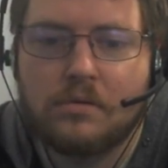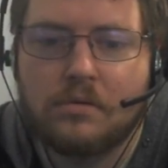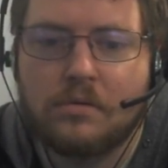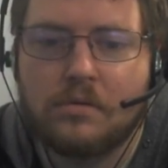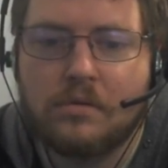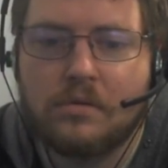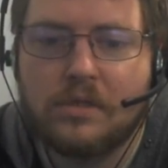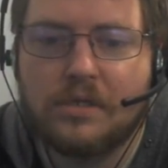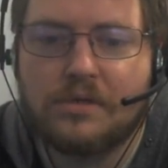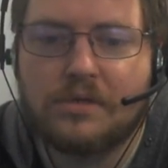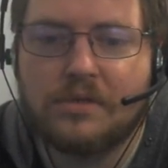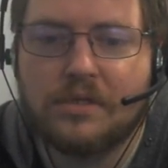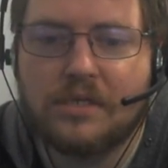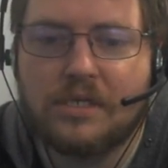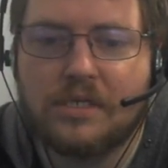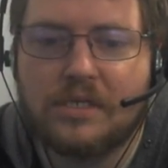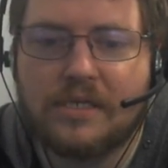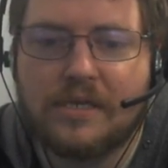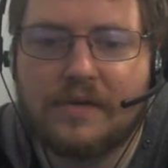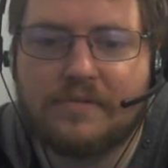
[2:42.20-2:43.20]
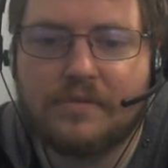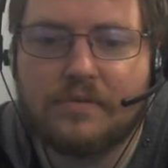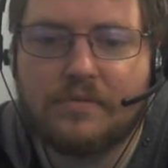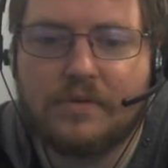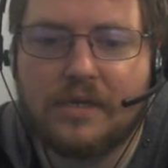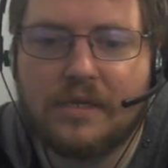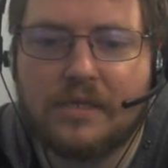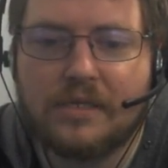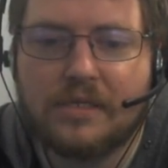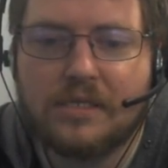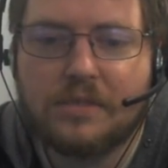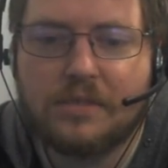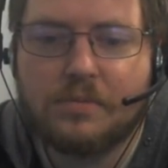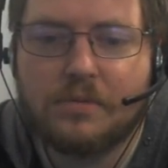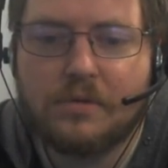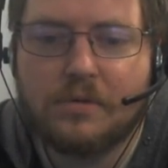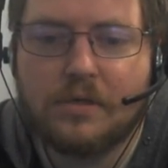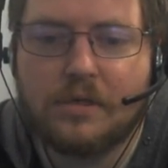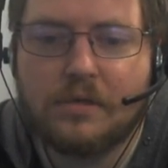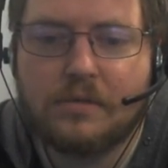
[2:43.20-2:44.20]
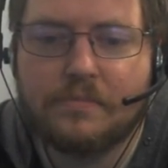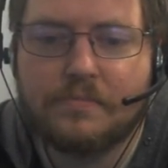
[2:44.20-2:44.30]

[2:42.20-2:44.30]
Literally just have to wait at this point.